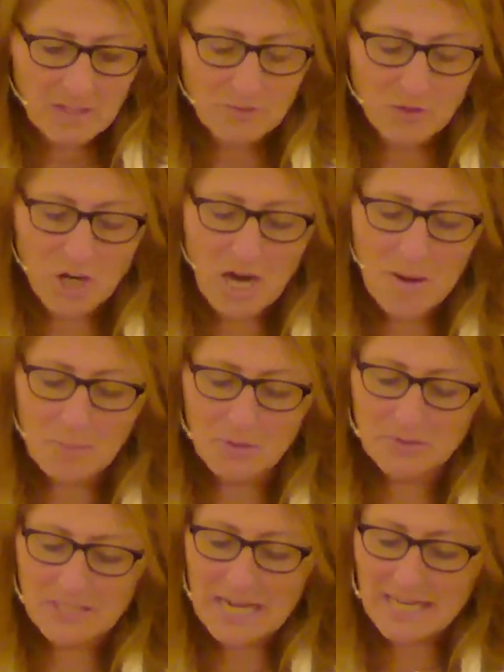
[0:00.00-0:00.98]
For a couple
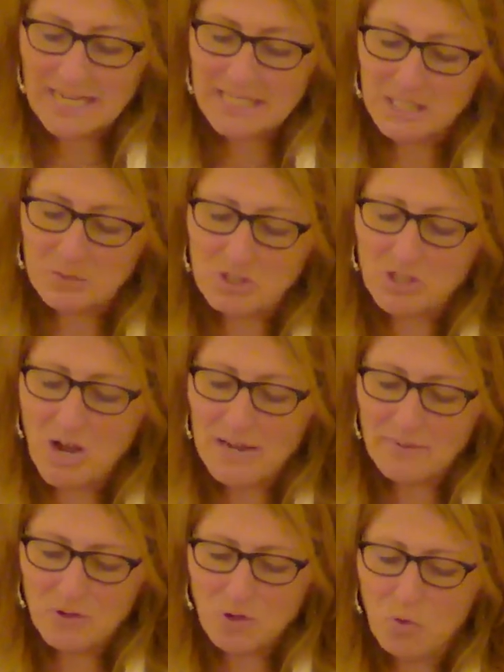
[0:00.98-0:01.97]
of decades, it was
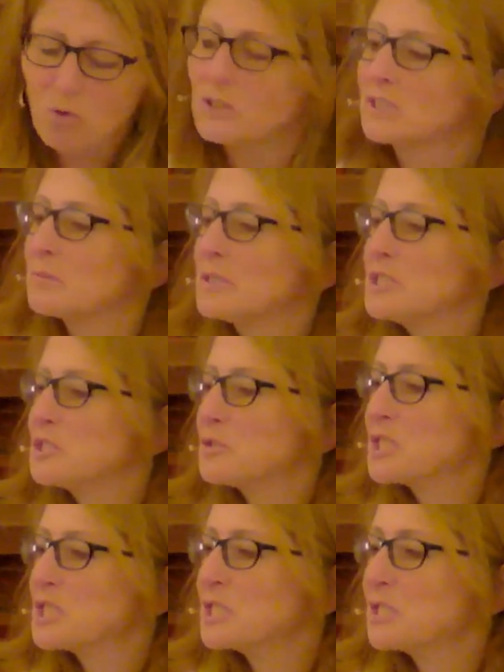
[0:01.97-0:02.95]
kind of cool to be
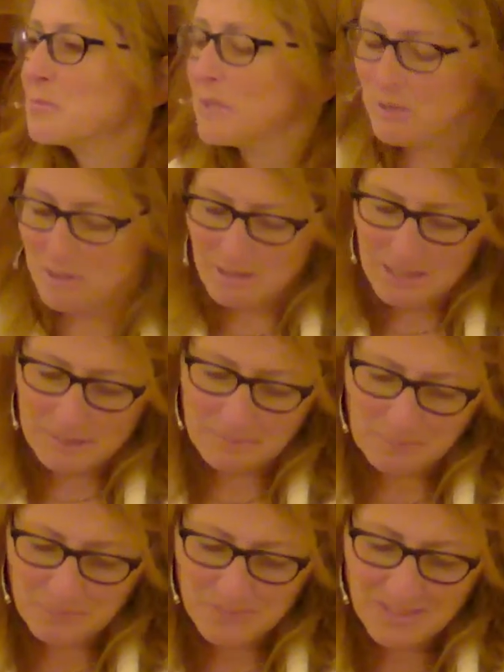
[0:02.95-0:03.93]
Jewish in America.
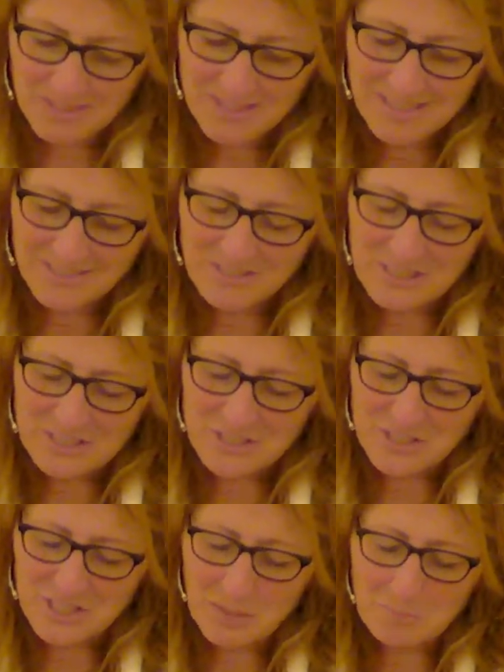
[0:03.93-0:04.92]
At least
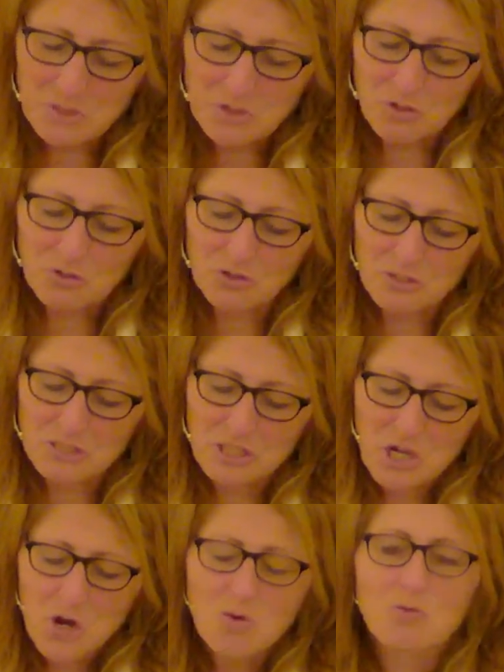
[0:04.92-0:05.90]
in some circles,
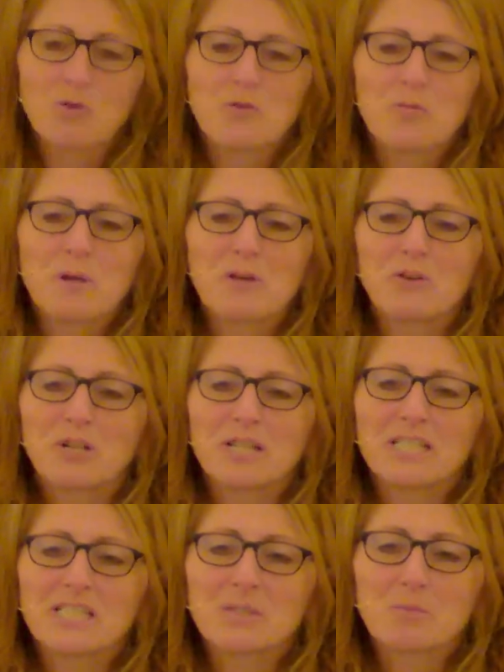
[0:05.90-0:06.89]
Ruth Bader
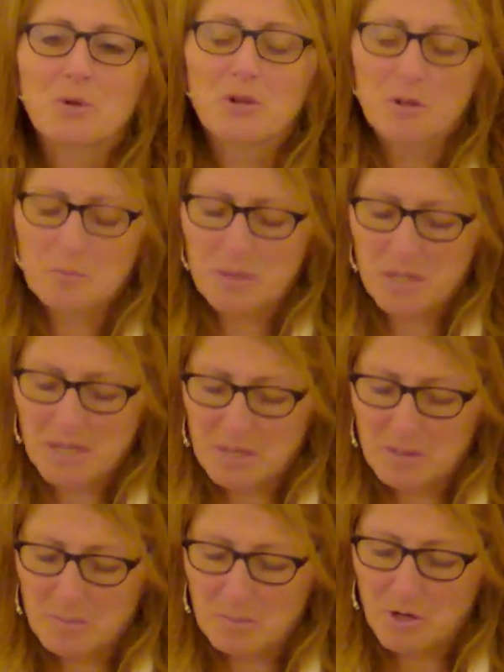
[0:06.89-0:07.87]
Ginsburg
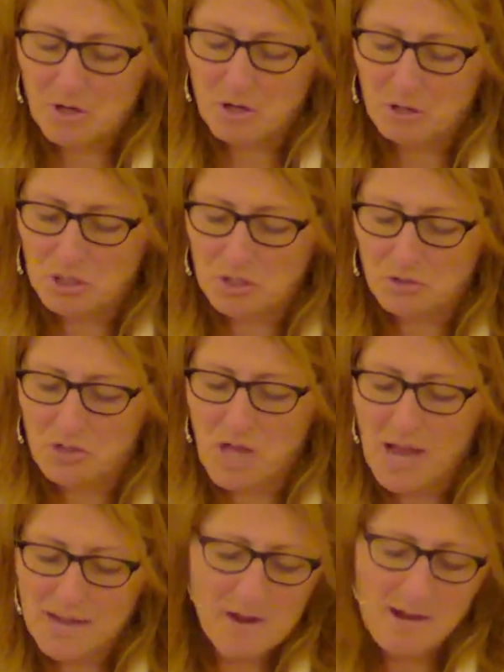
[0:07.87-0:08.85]
became a cultural
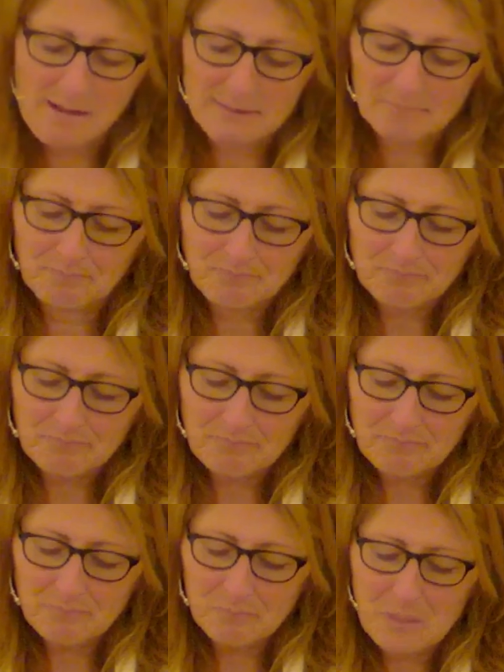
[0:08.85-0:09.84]
icon.
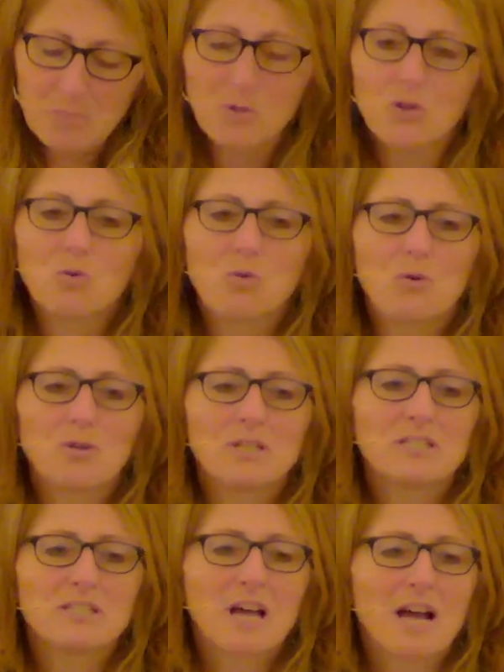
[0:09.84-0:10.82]
People
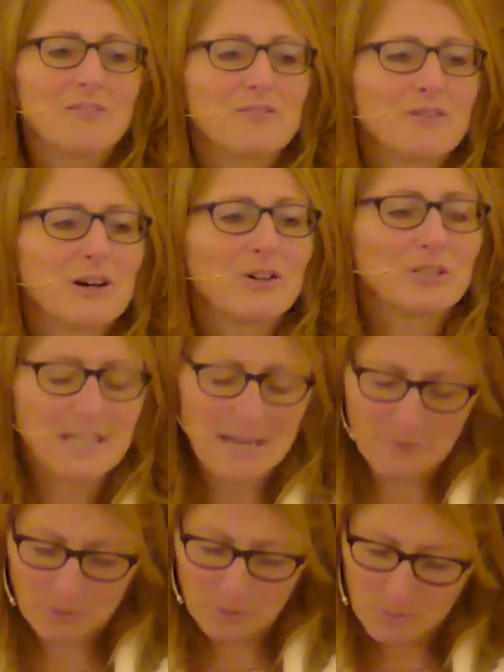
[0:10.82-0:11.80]
quoted Seinfeld
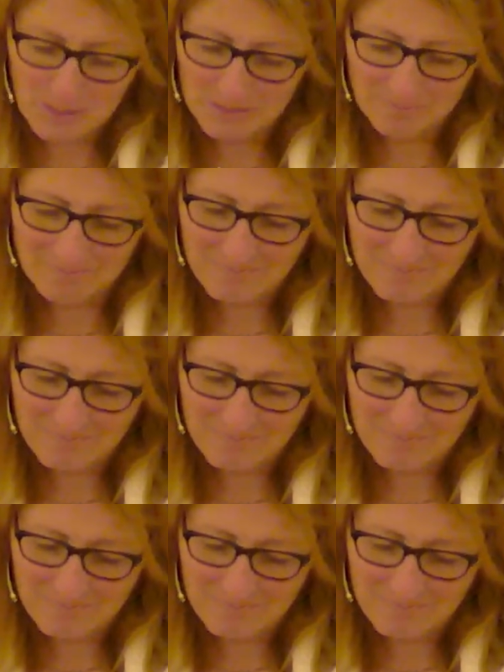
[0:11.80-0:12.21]
everywhere.